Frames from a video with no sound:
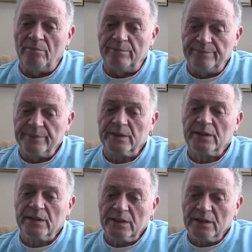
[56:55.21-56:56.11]
Um,
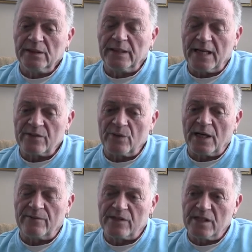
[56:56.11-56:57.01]
that's what
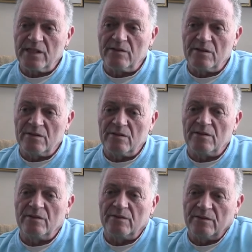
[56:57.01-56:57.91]
I've seen.
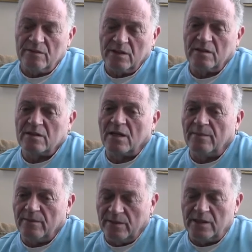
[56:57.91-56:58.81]
Uh, that
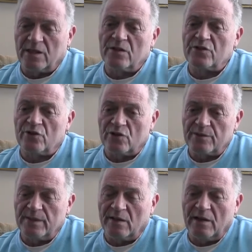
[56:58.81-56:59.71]
uh,
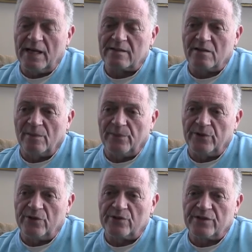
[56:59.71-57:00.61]
concerns me in the last couple
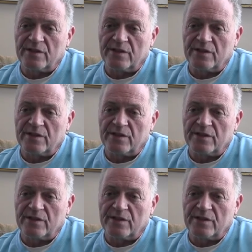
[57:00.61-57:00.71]
years.